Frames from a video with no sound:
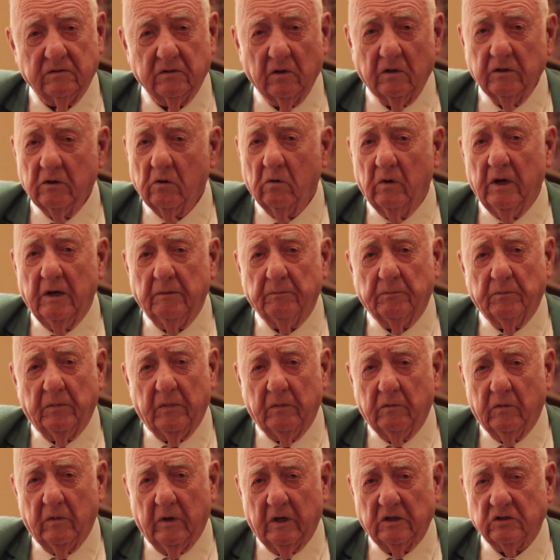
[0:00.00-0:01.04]
they're way.
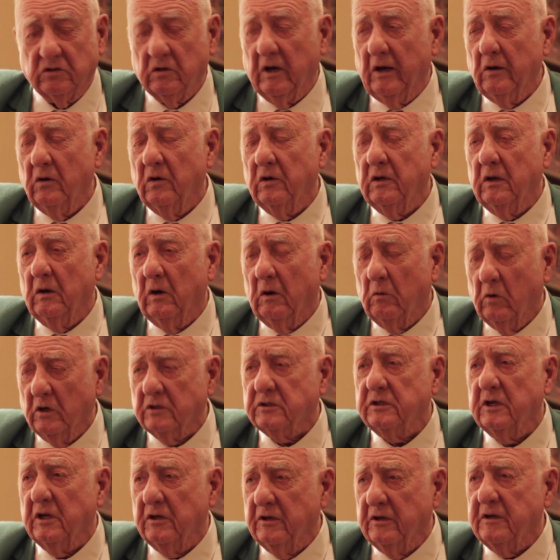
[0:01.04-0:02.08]
So I
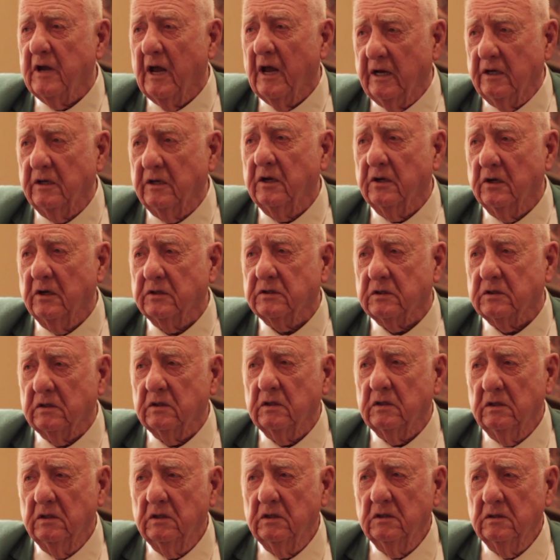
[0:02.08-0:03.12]
worked another 9 years
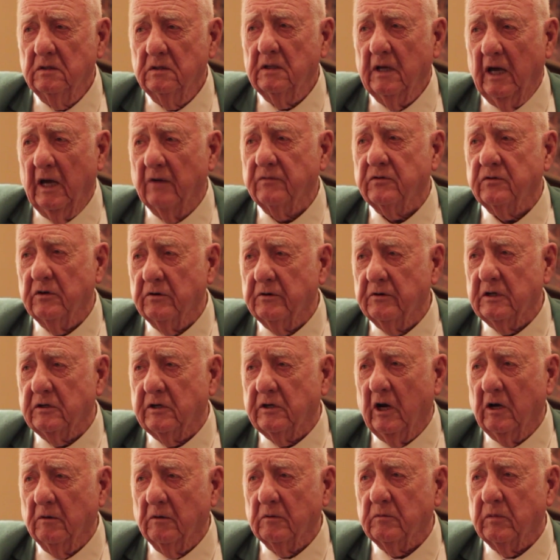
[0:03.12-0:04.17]
after the
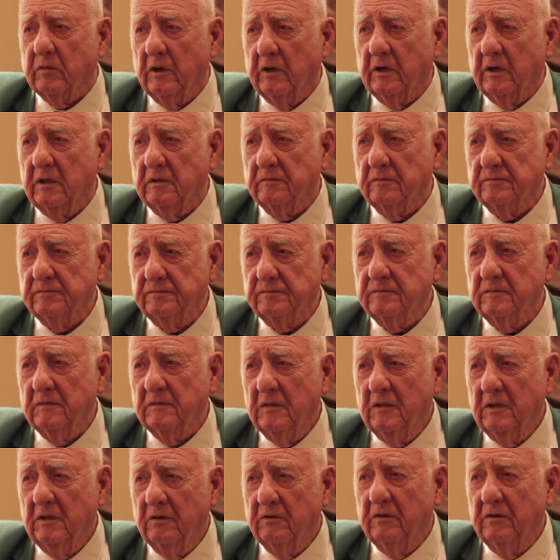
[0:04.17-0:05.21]
retirement party.
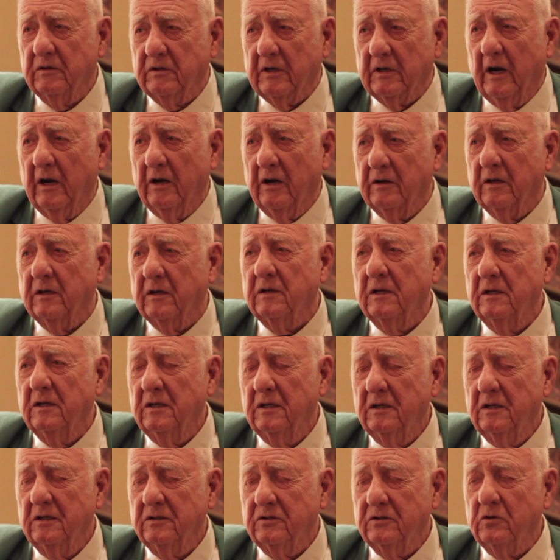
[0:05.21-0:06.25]
Retired in
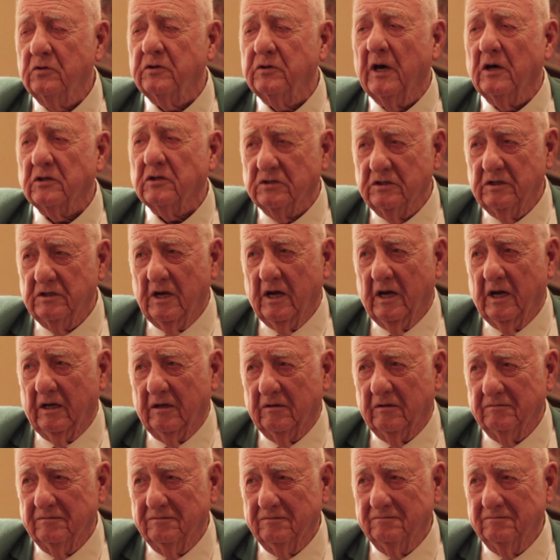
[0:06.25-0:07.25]
2009.